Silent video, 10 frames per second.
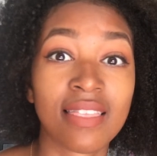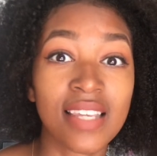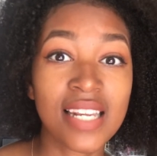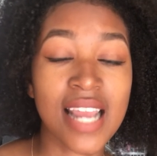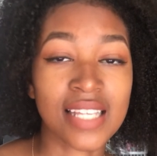
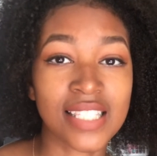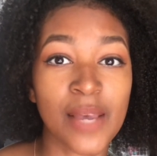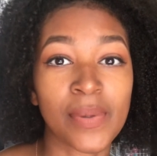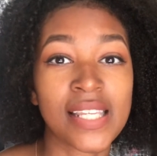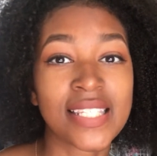The next
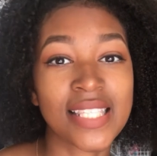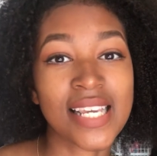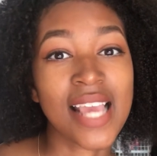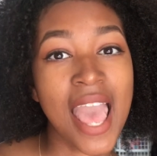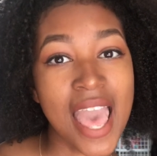step is
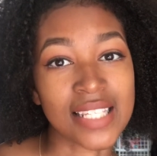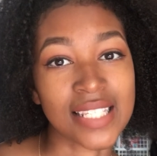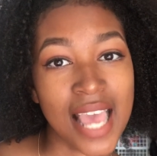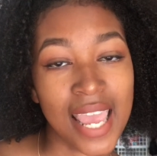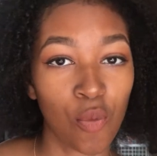the
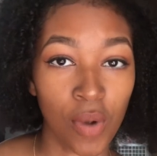essay.